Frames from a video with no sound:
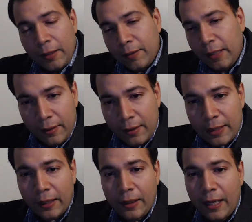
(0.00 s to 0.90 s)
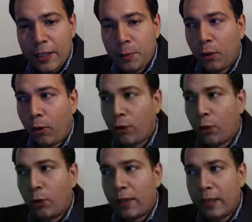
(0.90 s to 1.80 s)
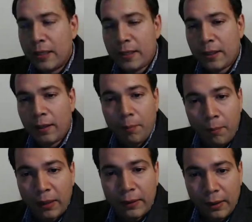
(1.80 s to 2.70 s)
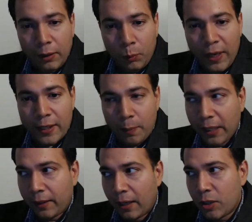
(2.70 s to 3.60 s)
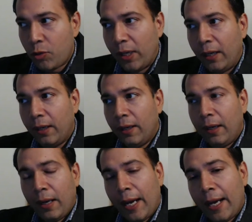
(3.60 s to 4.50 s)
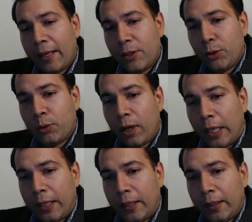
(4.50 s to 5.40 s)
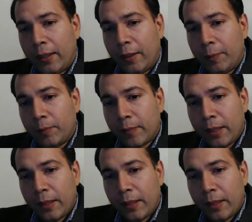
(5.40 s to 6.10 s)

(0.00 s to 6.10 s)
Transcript: The title, as we all know, is "Mother, Where's My Country," and you are